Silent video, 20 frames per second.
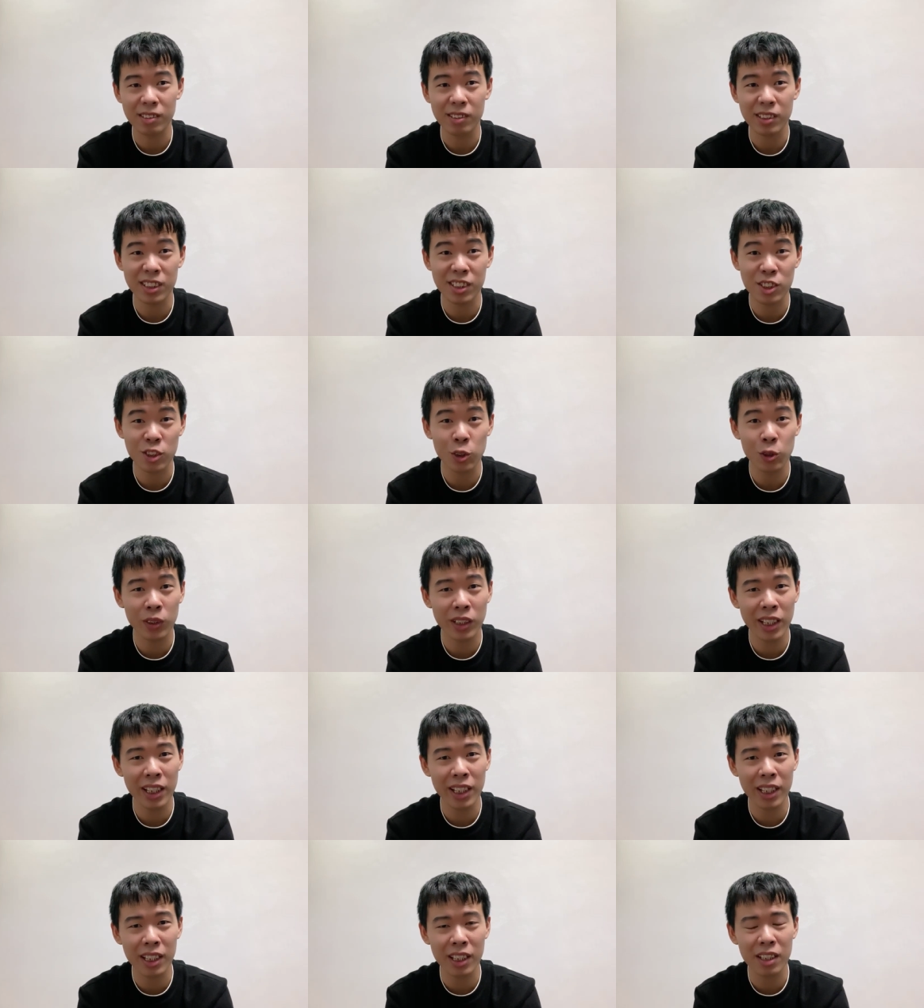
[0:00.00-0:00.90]
It's
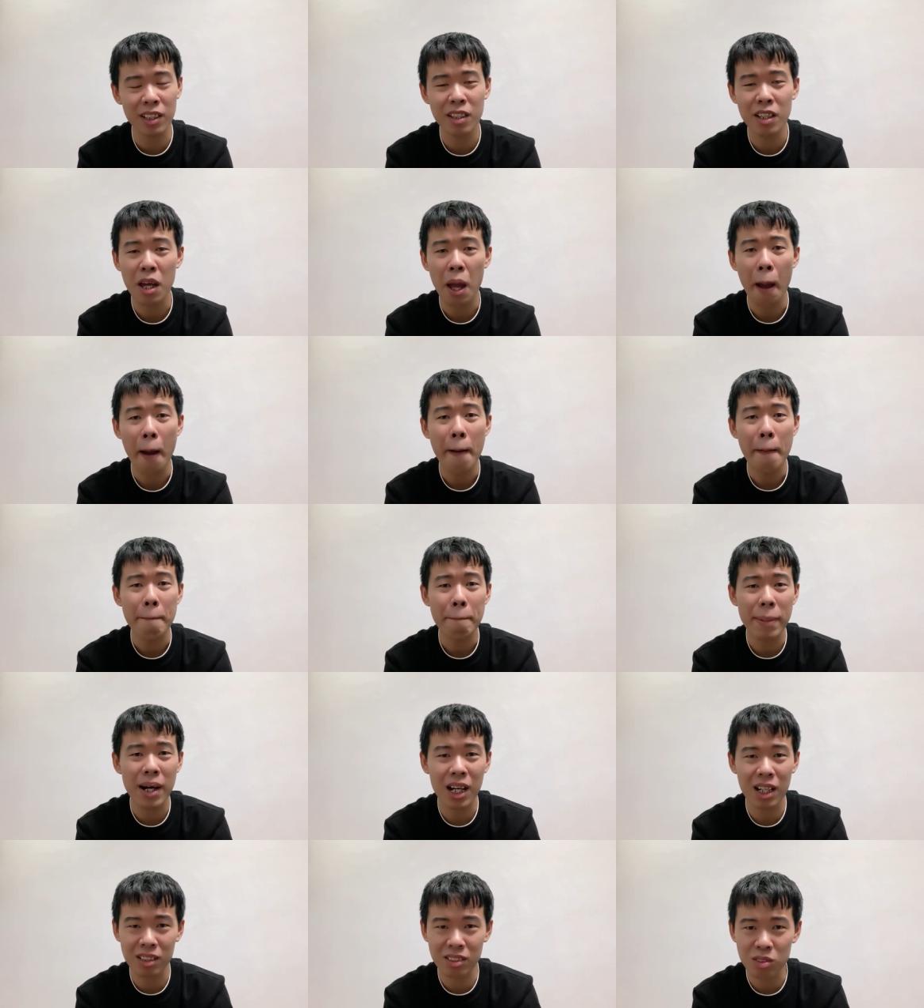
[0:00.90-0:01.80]
okay.
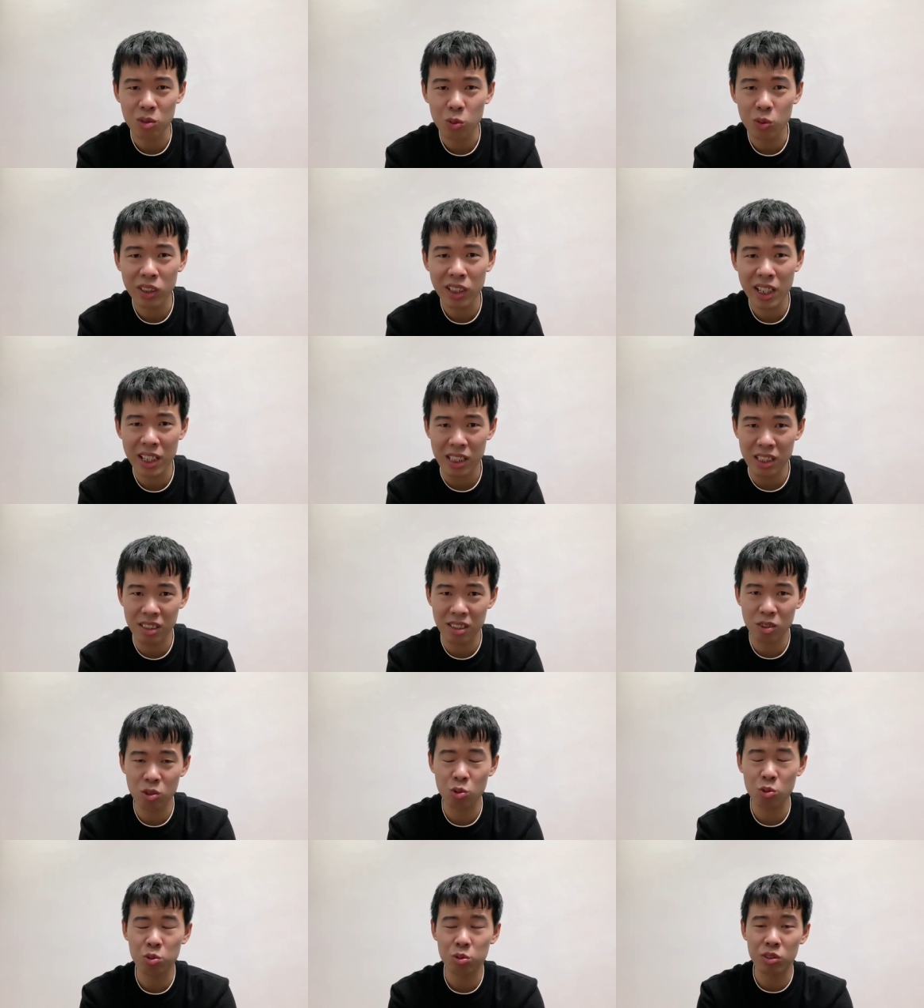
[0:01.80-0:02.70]
But when I need
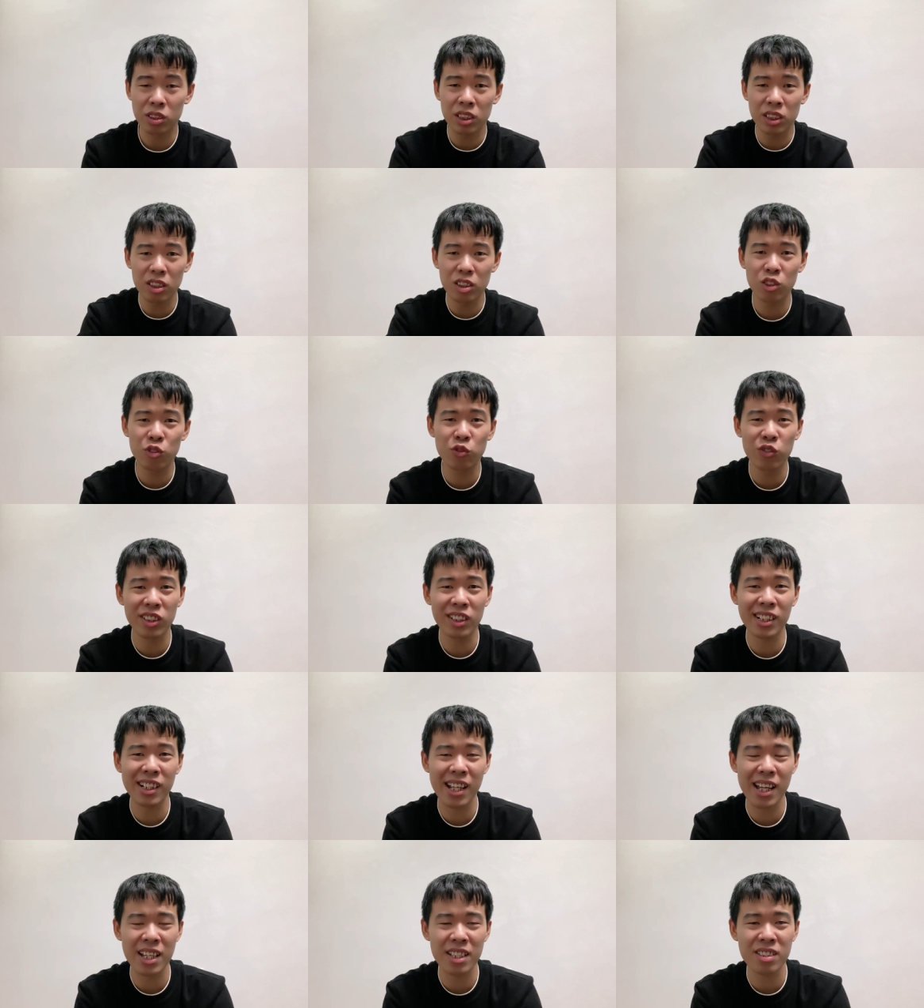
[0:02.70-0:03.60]
to turn off the
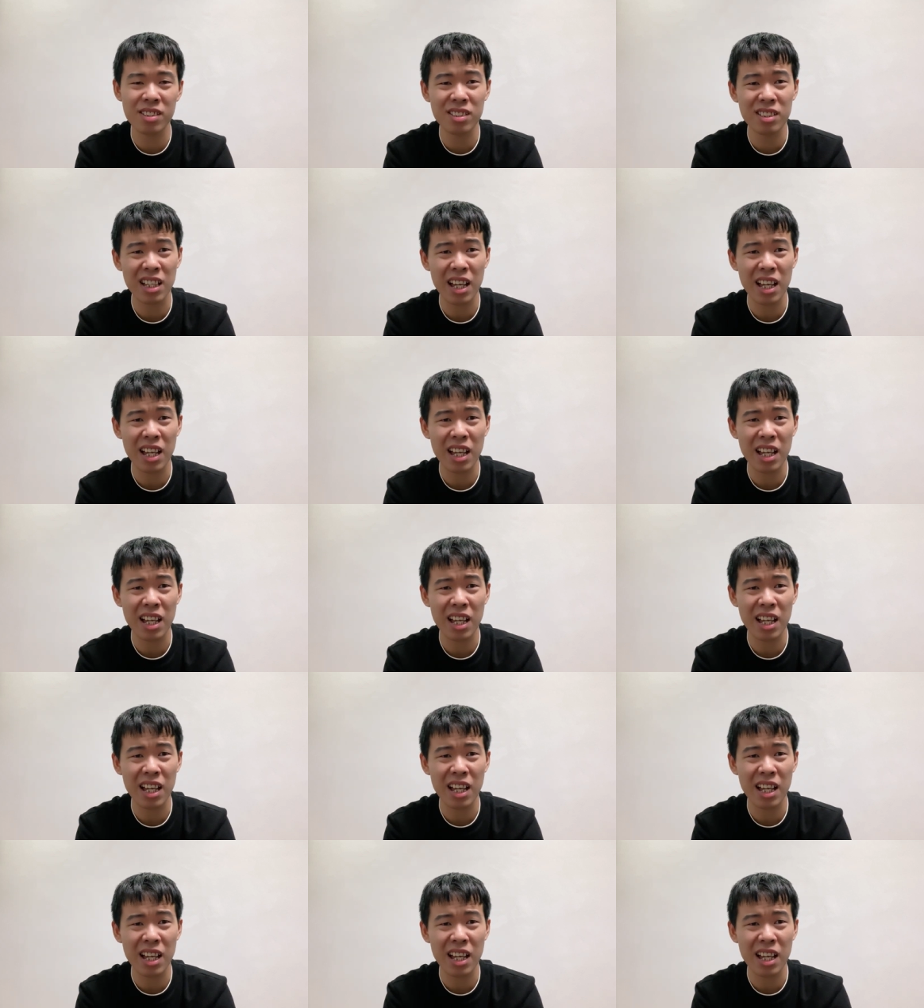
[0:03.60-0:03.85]
lights,